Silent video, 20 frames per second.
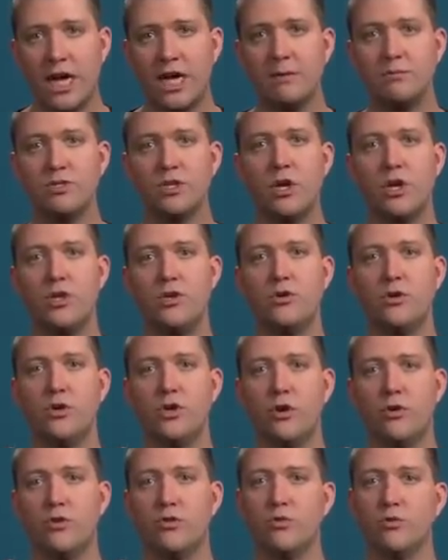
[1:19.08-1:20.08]
times, you
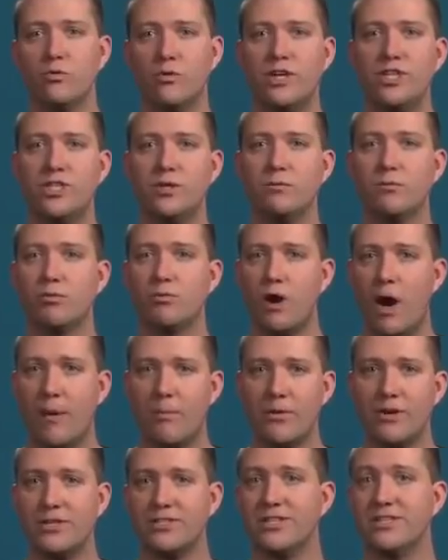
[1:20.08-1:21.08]
can go to the region
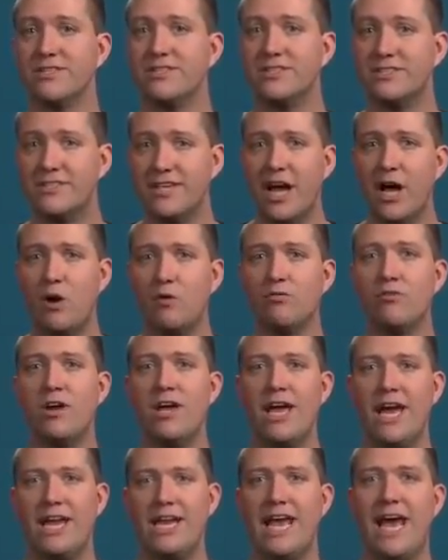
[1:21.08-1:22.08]
properties itself
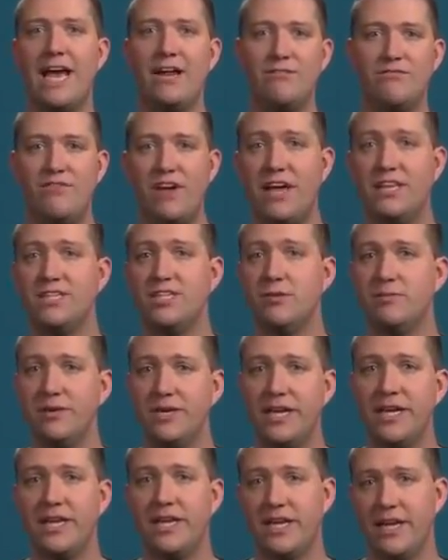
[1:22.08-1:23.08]
and add fades at the
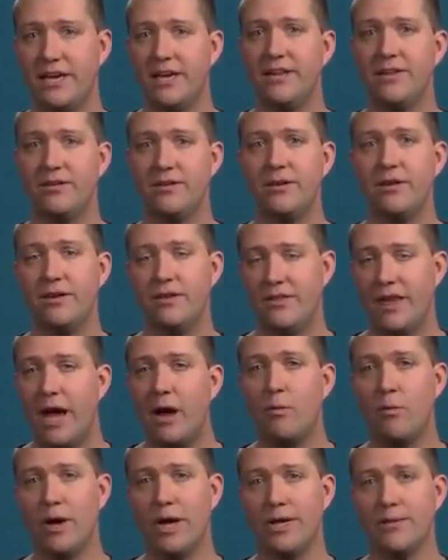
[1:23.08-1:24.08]
beginning and end
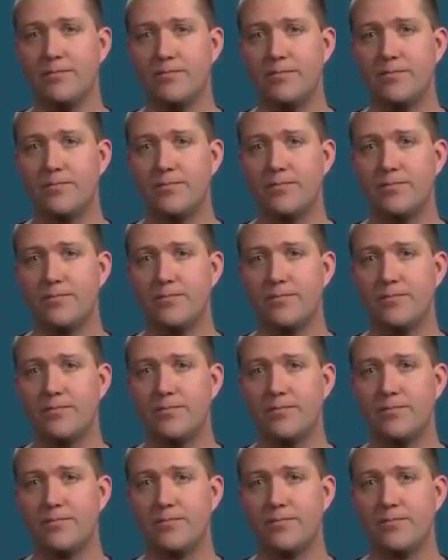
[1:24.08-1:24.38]
that way.